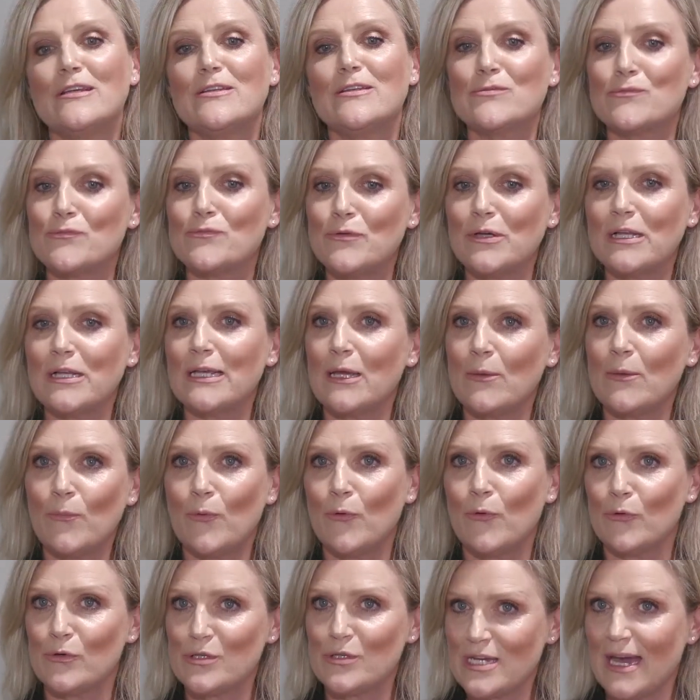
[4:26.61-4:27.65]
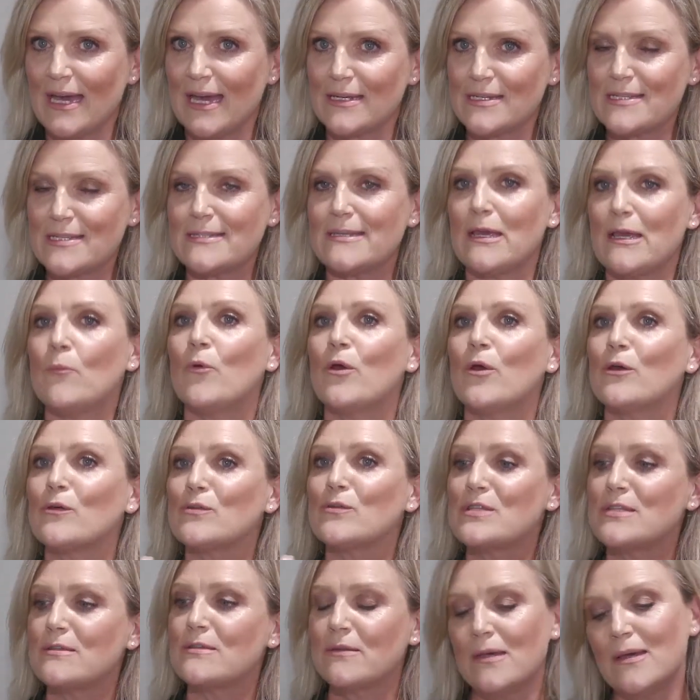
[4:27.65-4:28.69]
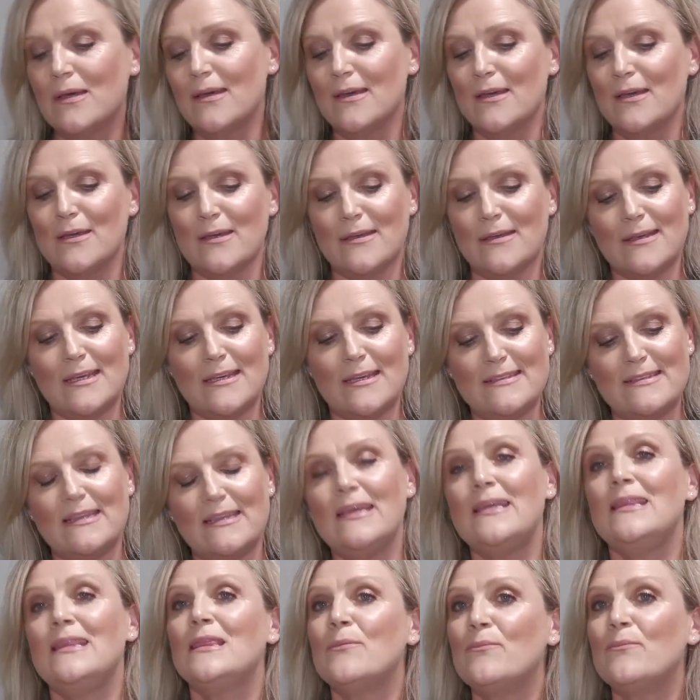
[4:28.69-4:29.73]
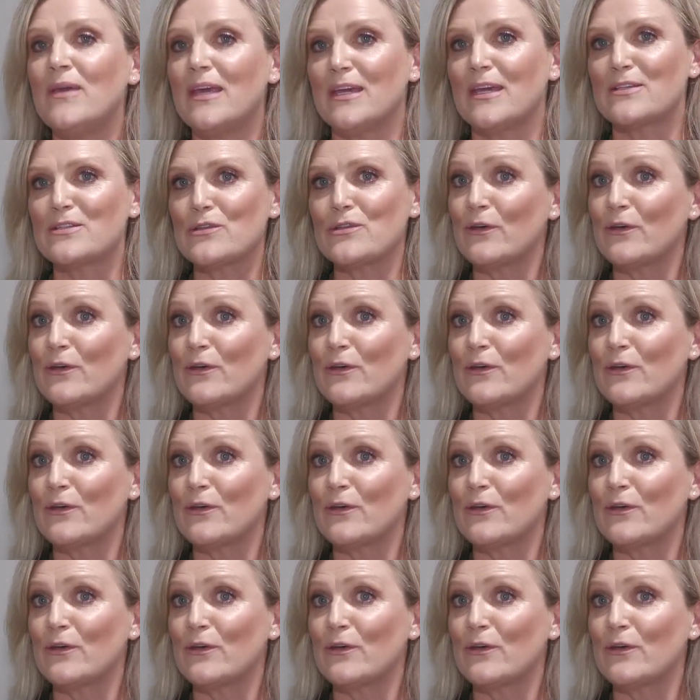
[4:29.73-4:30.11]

it's really important to understand what else is in the mix.